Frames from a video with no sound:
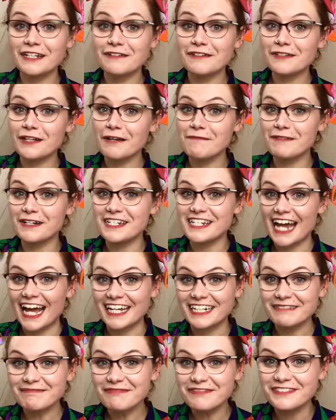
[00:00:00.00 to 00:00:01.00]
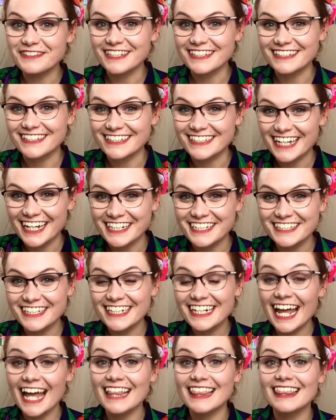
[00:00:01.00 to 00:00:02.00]
you so much, Adam, for the suggestion.
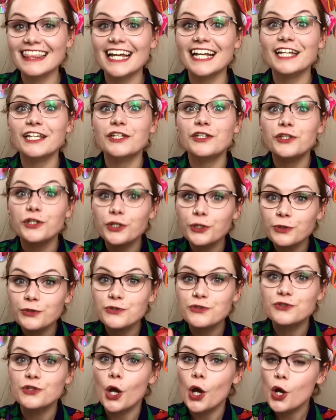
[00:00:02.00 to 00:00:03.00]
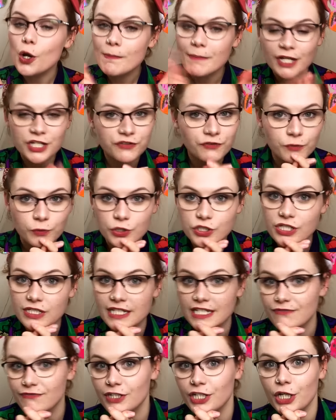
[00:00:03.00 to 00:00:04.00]
And thank you so much for watching
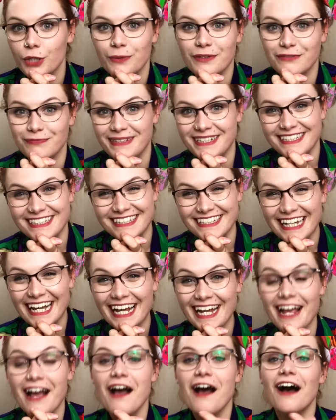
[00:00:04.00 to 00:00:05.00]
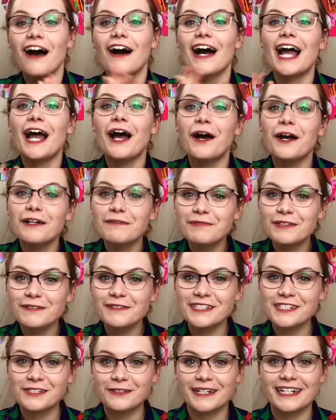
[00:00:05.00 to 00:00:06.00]
this video with me today. I hope you
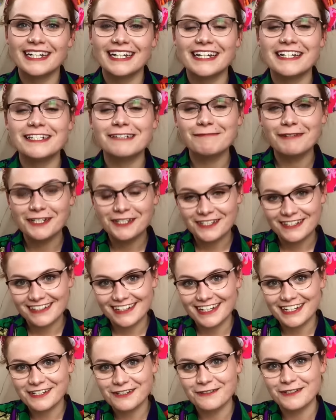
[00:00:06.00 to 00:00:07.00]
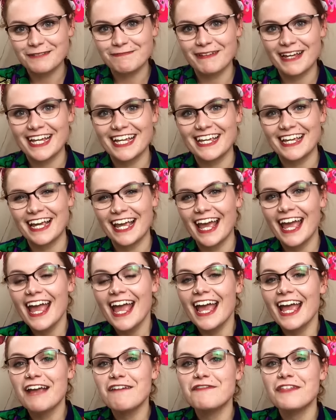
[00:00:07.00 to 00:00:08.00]
enjoyed it as much as I enjoyed making it.
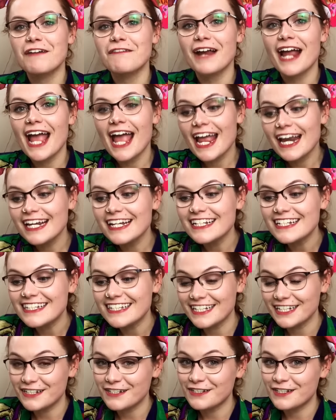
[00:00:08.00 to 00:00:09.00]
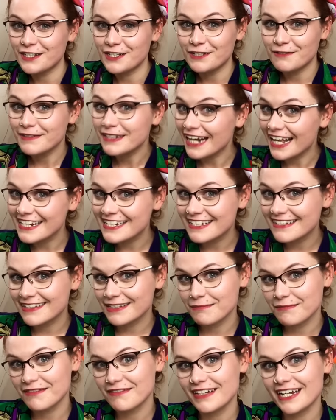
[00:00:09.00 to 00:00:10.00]
If there are any singers that you would like to see
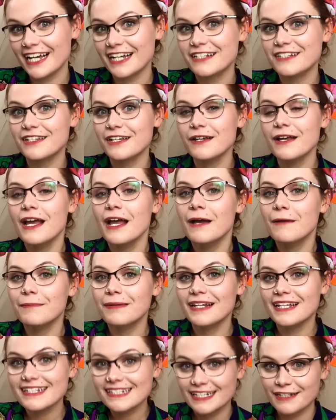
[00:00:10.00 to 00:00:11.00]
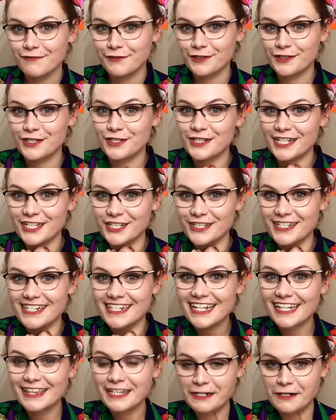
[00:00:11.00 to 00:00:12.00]
me react to, please leave your suggestions
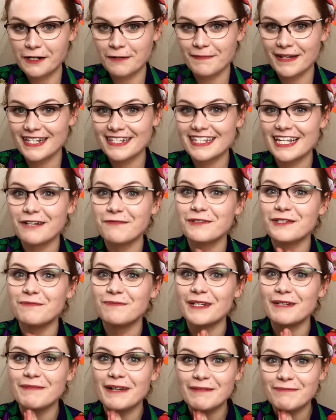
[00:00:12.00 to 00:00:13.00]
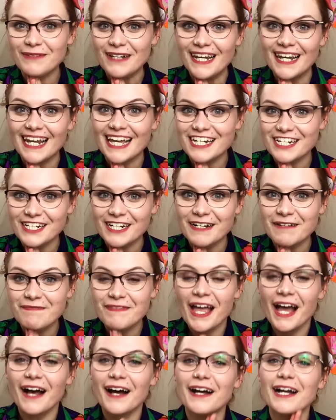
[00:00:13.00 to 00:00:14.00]
in the comments. It would be my pleasure.
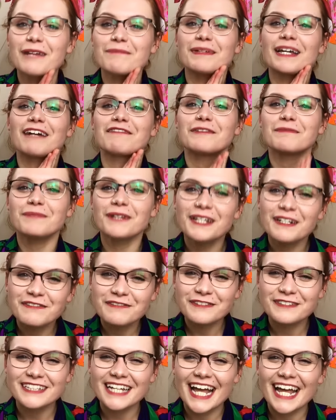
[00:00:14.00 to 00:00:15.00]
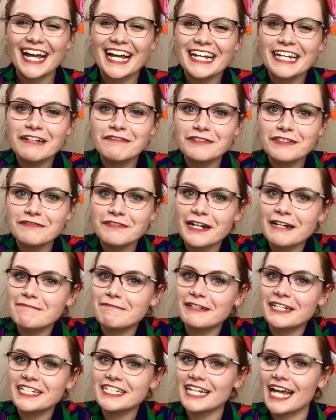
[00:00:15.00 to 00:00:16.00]
I hope you have a beautiful day. I love you very
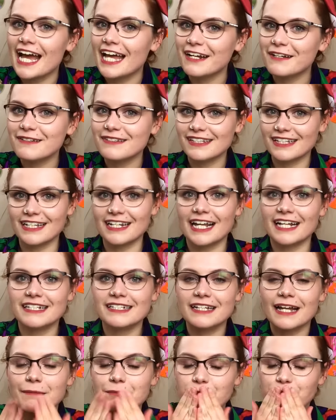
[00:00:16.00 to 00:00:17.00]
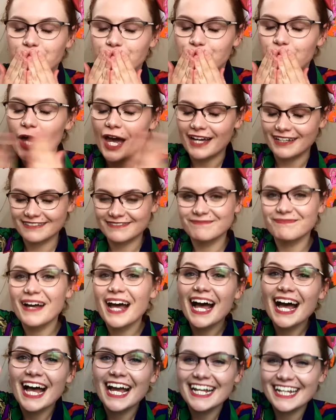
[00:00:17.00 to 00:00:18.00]
much and I'll see you next time.
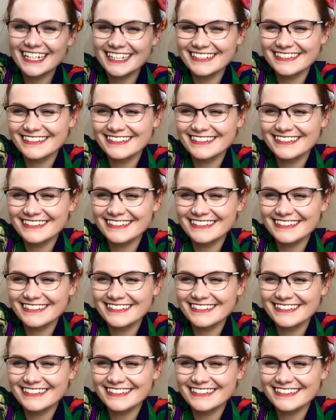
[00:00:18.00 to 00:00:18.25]
Bye!